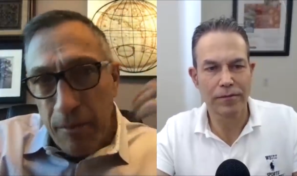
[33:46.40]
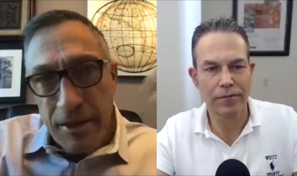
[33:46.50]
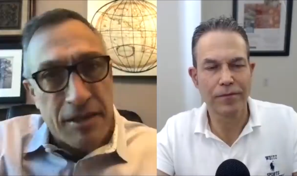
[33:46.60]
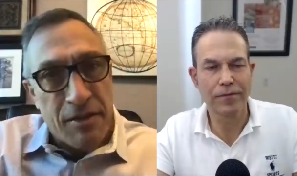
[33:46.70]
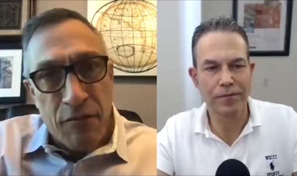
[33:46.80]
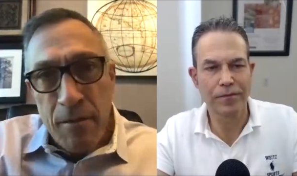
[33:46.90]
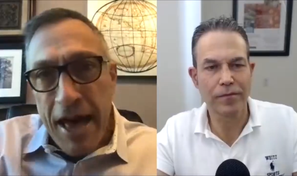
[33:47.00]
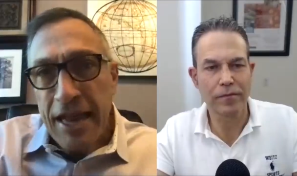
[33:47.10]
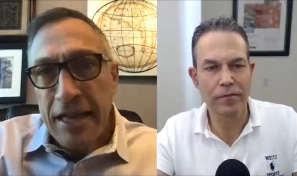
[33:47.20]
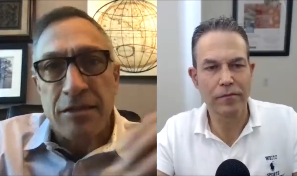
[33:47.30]
Speaker 1: based
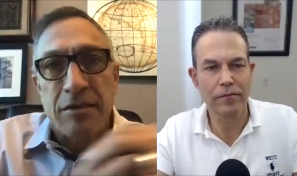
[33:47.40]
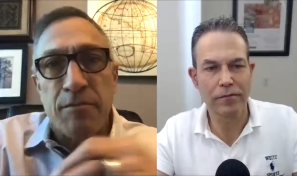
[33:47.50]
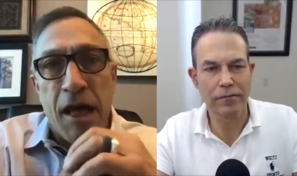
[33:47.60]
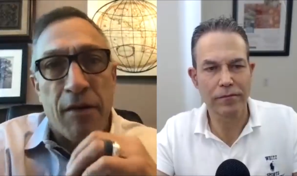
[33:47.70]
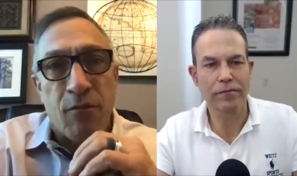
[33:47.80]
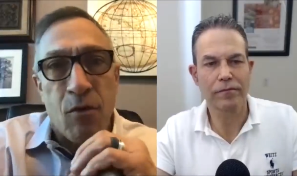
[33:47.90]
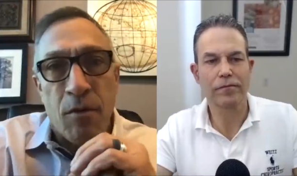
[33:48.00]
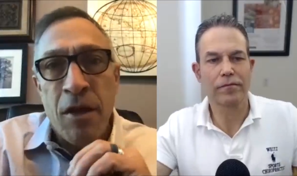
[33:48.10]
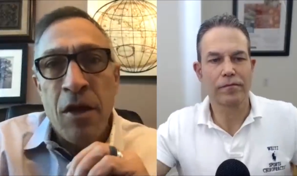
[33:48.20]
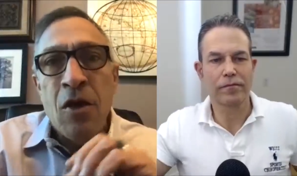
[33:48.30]
informatics
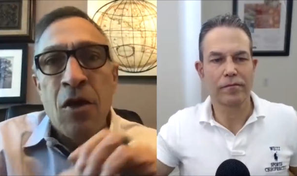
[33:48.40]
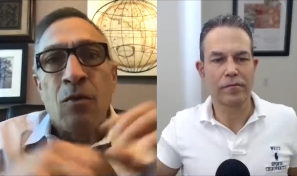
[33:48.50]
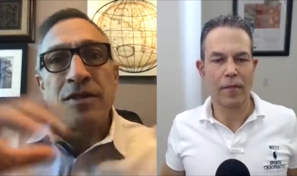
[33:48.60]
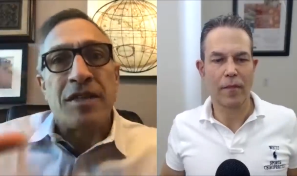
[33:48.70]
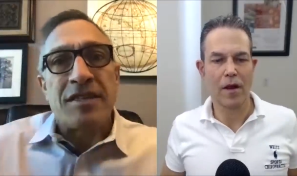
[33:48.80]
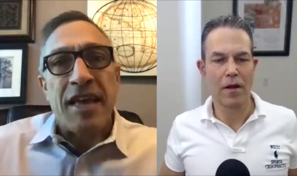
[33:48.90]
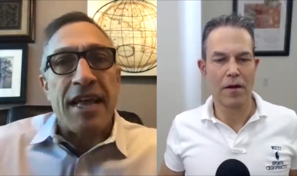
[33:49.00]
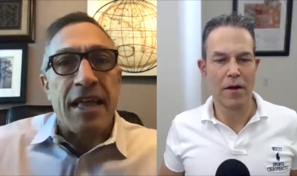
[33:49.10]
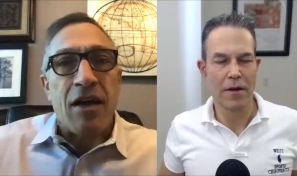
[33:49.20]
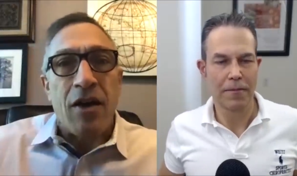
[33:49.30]
platform was to
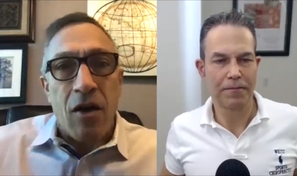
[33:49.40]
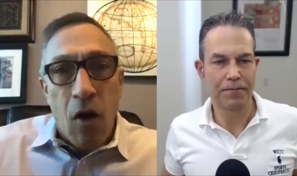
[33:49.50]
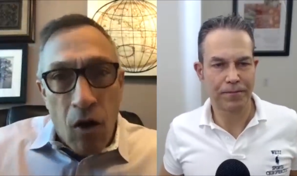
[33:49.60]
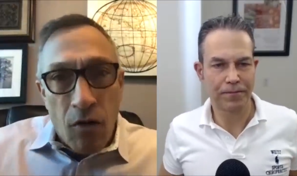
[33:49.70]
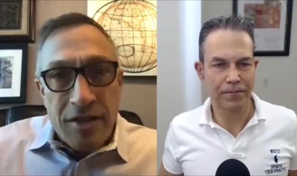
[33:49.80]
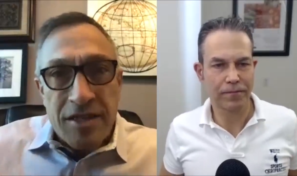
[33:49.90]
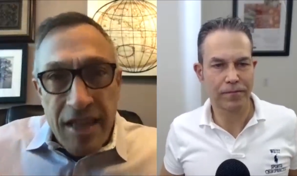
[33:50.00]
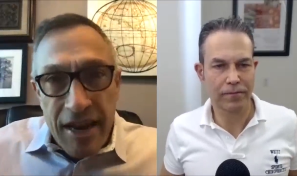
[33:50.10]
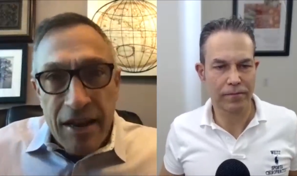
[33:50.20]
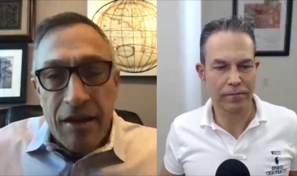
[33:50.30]
take all this
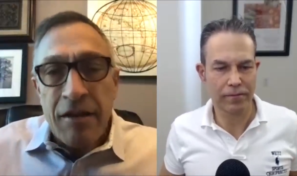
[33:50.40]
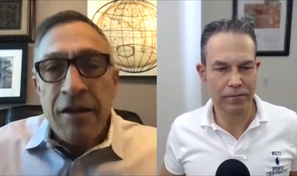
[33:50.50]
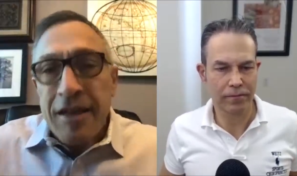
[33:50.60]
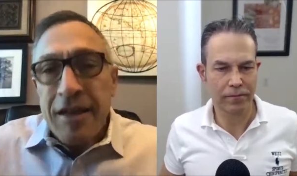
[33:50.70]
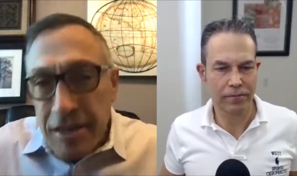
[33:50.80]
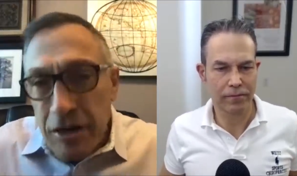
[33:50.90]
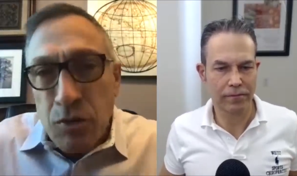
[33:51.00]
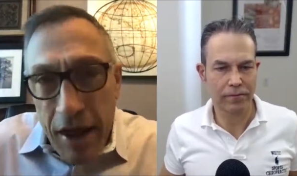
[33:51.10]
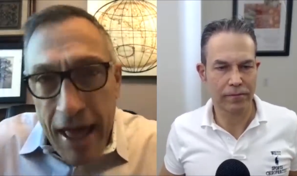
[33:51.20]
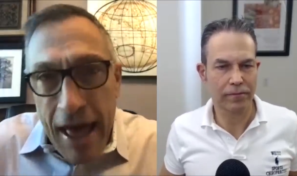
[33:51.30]
data. Because here's
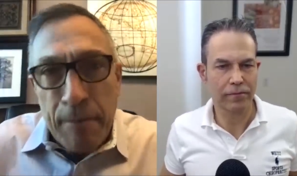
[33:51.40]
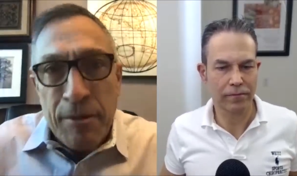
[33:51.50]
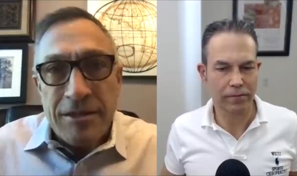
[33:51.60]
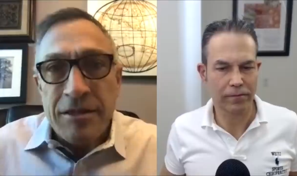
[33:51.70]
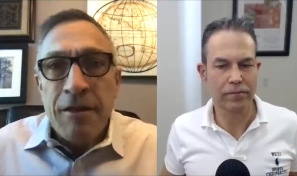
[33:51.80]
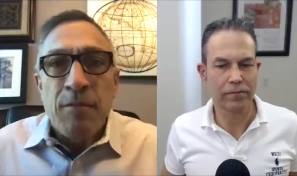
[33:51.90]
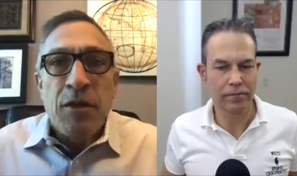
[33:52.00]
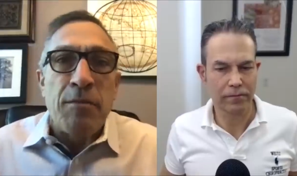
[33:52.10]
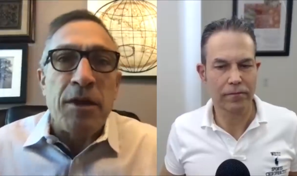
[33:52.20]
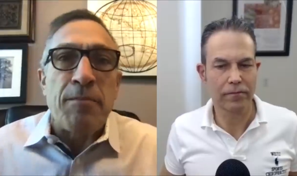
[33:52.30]
what happens
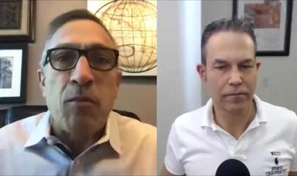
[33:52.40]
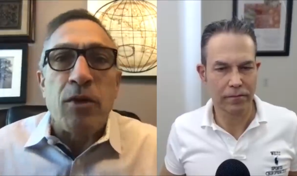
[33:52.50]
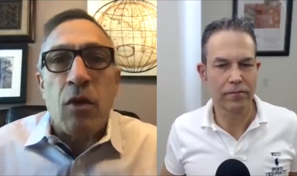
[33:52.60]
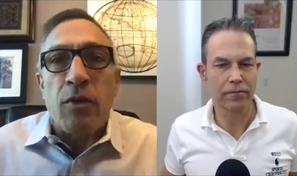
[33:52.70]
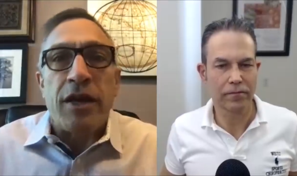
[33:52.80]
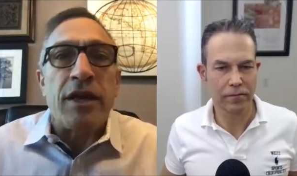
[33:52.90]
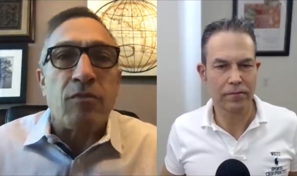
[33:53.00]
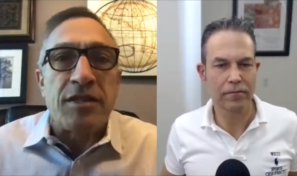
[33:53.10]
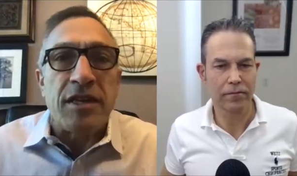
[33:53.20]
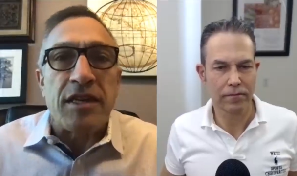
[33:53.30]
people, you know, we,
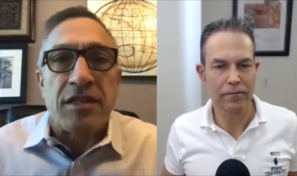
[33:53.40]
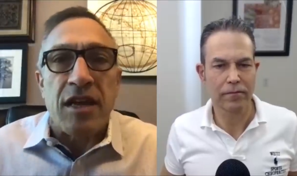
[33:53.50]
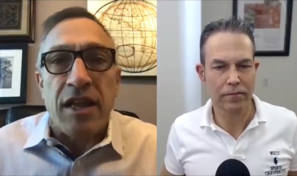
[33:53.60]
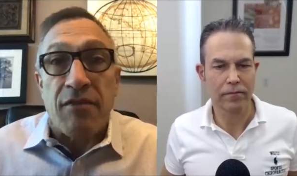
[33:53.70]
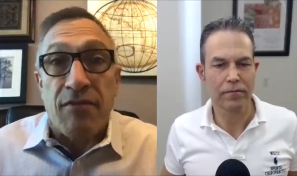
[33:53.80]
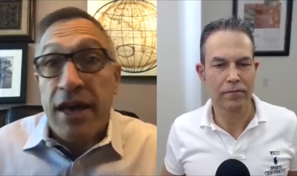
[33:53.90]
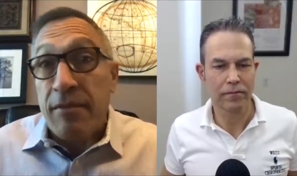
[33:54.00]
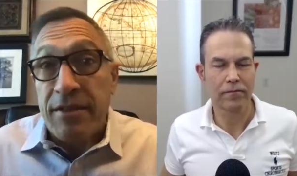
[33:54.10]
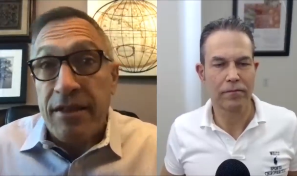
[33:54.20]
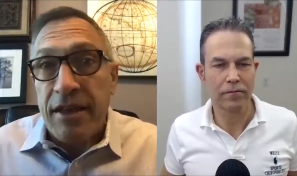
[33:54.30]
we see a study on
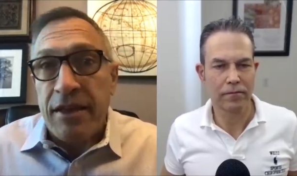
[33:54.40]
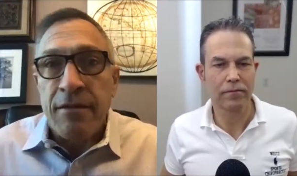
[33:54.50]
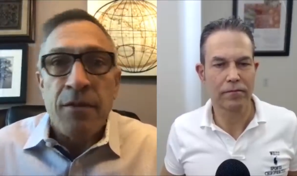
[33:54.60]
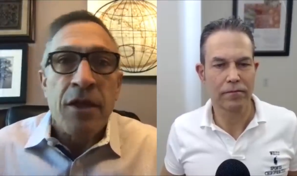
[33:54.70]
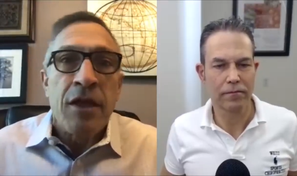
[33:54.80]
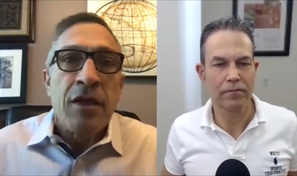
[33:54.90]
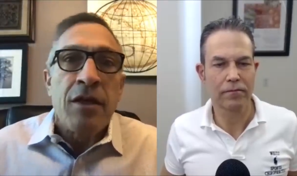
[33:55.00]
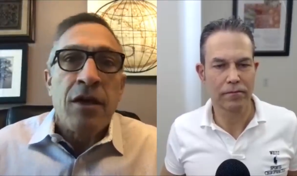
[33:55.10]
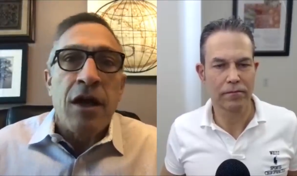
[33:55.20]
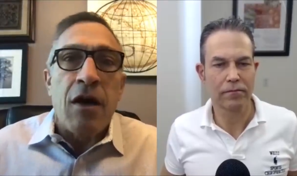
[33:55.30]
vitamin D.
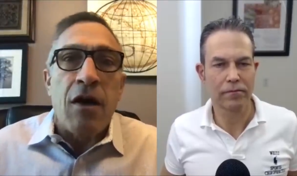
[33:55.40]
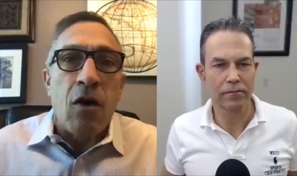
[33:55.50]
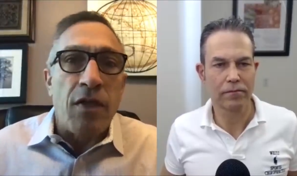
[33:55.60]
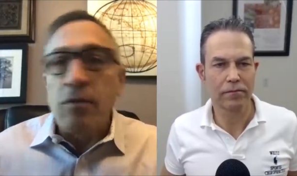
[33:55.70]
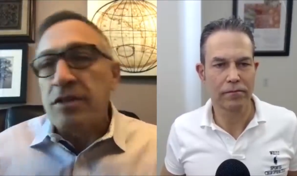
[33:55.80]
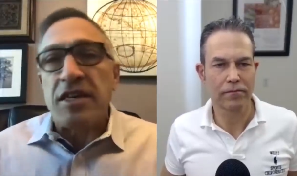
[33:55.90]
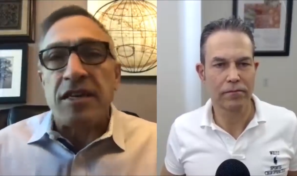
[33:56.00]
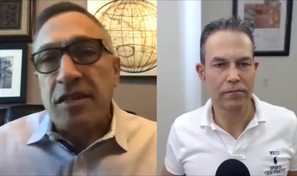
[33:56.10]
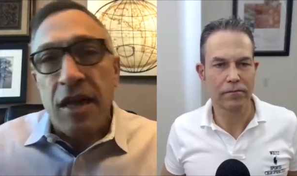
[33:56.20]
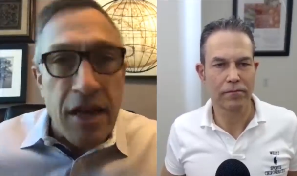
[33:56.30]
Uh, oh, then we see
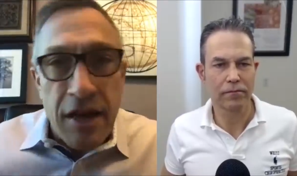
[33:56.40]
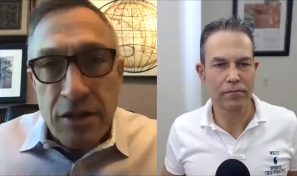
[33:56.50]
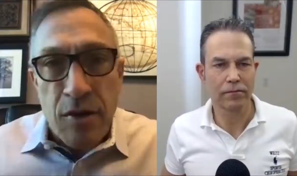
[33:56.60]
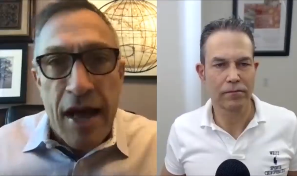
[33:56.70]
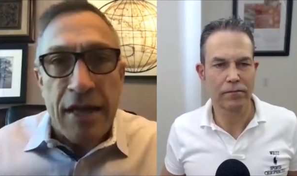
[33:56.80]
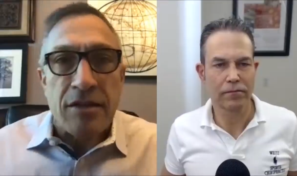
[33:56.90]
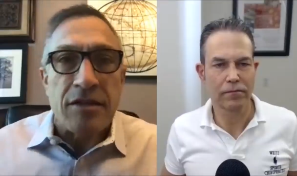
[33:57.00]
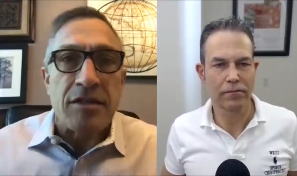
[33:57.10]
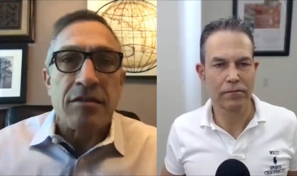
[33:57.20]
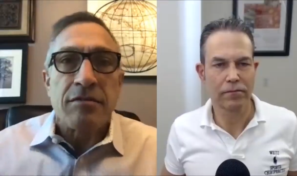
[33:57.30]
a study on
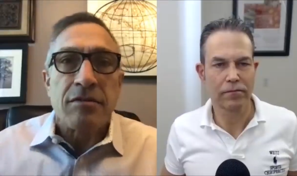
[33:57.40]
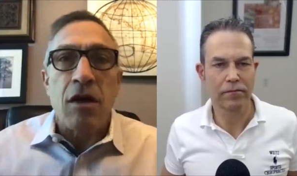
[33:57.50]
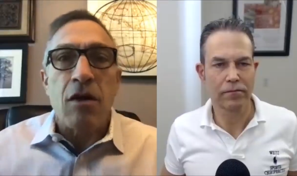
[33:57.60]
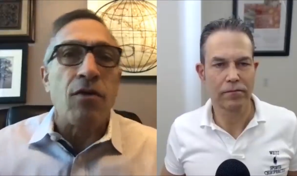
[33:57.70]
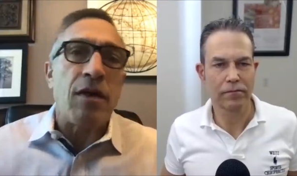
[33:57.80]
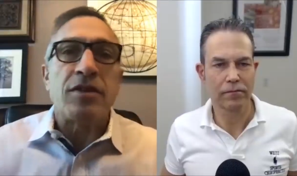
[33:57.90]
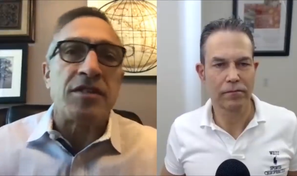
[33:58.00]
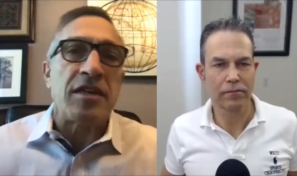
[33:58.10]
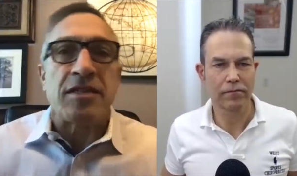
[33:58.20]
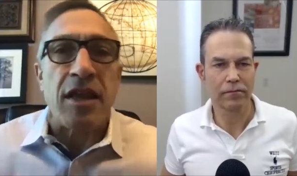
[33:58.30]
astragalus. Well, oh, then we
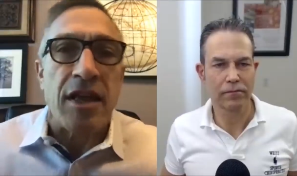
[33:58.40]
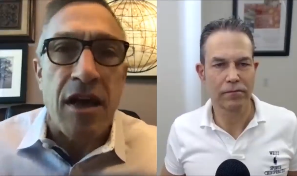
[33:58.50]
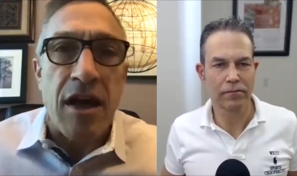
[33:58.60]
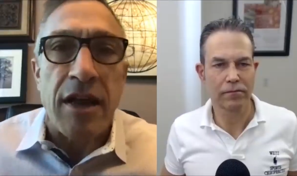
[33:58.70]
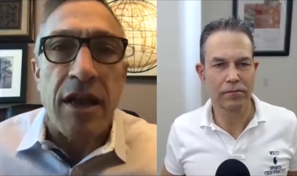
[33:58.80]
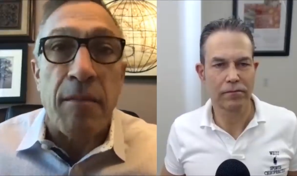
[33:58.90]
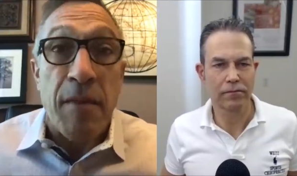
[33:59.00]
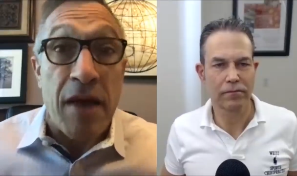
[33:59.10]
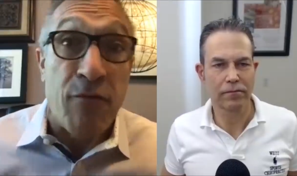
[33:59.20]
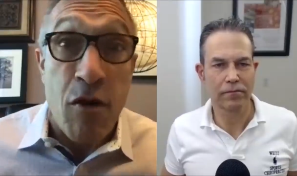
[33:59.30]
see a study on uh,
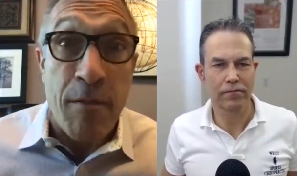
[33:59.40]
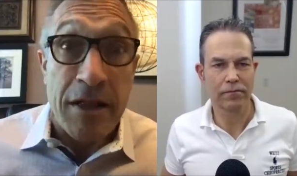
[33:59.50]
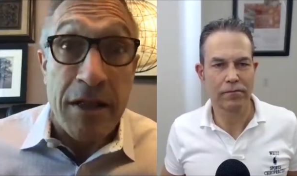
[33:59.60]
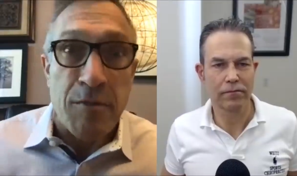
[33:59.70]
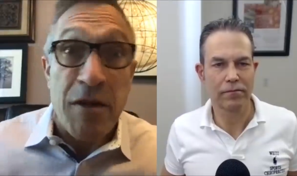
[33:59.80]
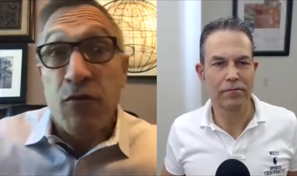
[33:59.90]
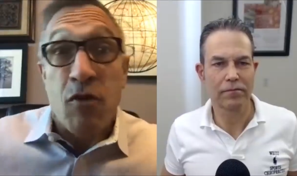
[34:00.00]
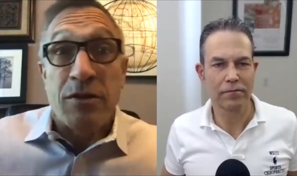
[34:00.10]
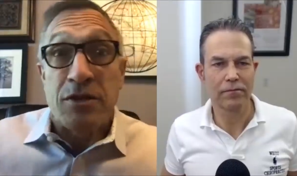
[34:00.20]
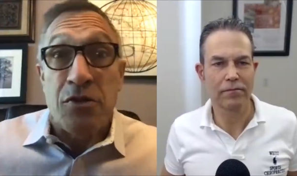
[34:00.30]
metformin because
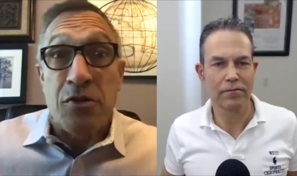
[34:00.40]
metformin is the new